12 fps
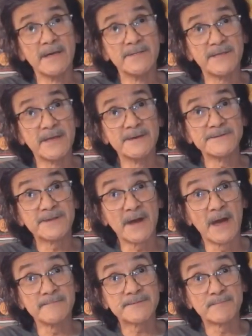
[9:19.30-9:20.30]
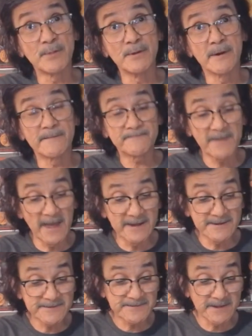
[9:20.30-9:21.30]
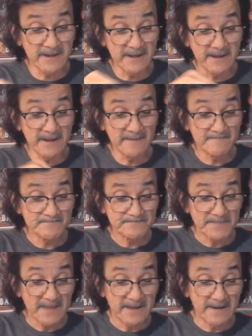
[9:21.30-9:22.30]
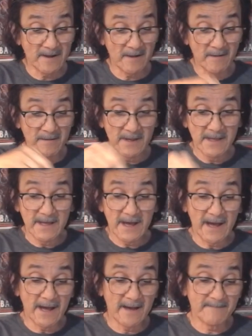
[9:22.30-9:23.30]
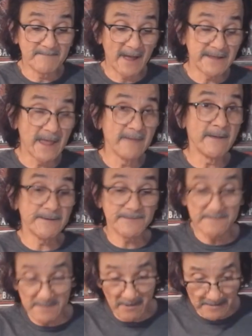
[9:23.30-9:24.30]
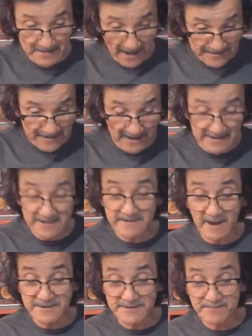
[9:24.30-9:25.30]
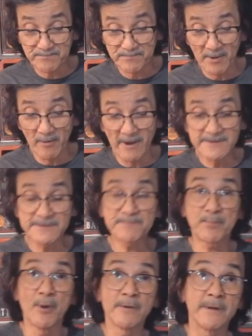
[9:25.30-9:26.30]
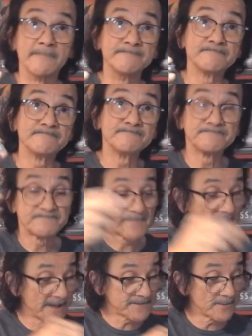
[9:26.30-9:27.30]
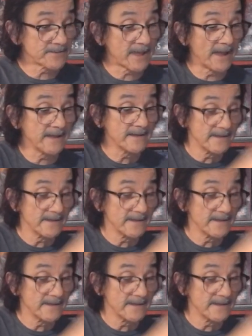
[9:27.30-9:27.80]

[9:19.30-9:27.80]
the end times blew up fantasy. You know, I gave it, oh, god dang it, I just broke them. That's okay.